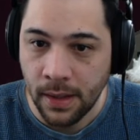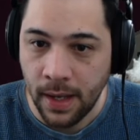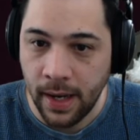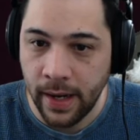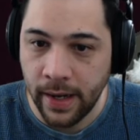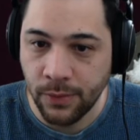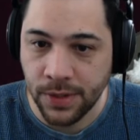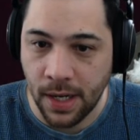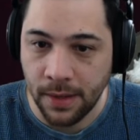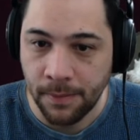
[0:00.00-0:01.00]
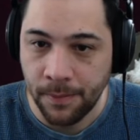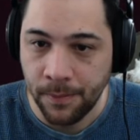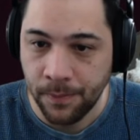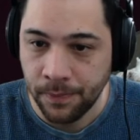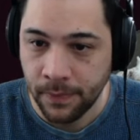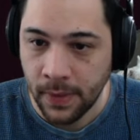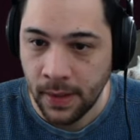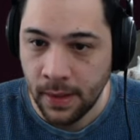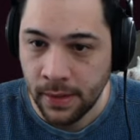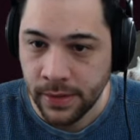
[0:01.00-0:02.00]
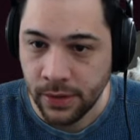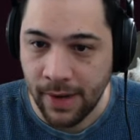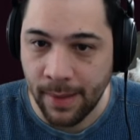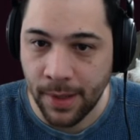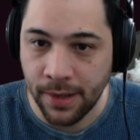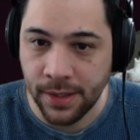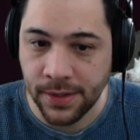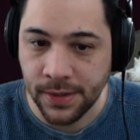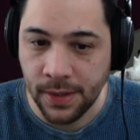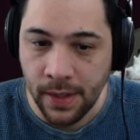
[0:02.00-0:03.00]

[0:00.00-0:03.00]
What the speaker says: And we're done. So grab all this.